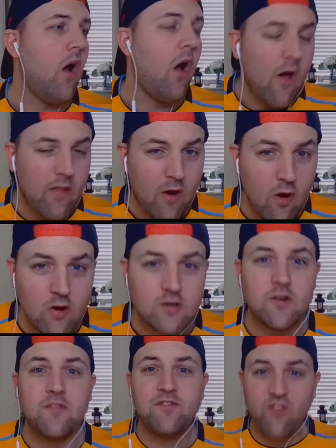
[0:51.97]
the
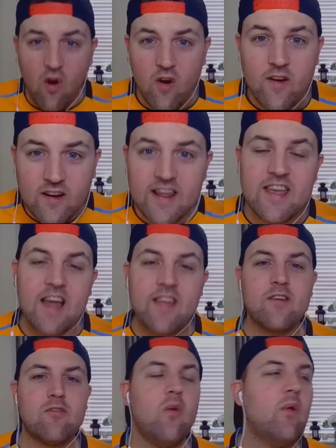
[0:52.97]
Hutch finally get
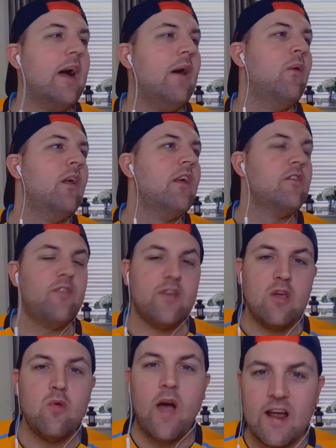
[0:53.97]
the rollout for
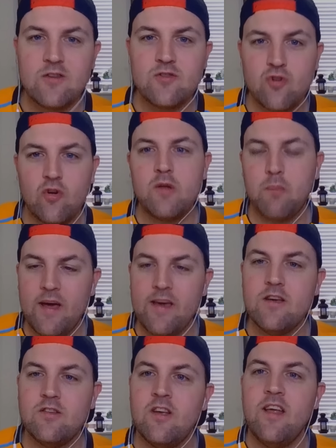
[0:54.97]
you Android
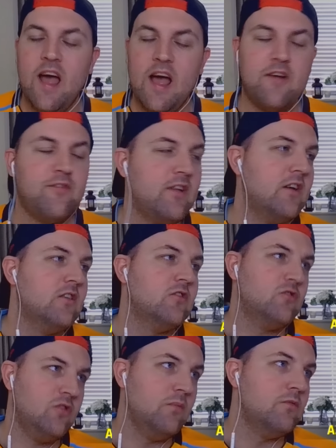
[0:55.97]
players after
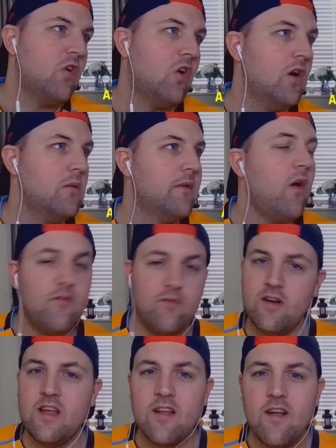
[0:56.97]
some time. And
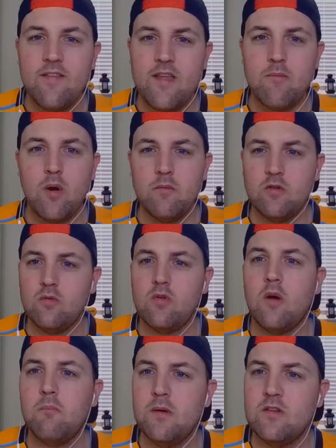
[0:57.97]
hopefully, there might be some
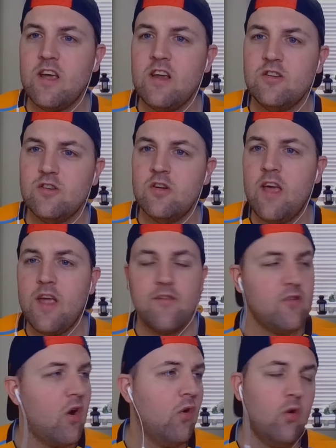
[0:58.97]
compensation, if
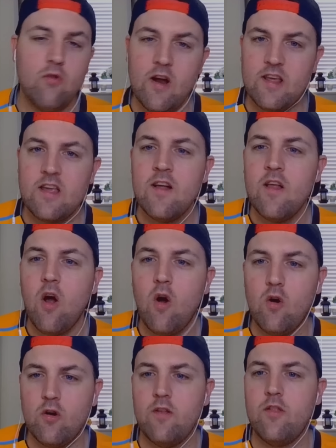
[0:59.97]
not already,
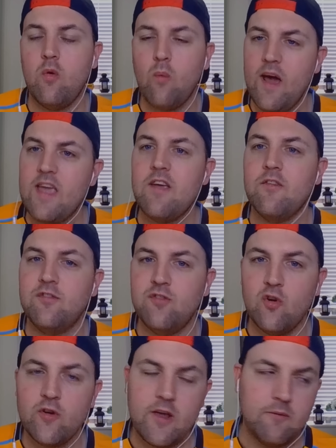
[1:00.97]
on the way
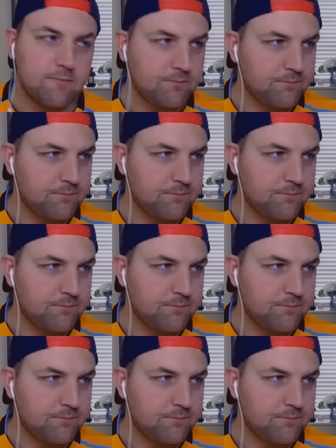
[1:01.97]
for you.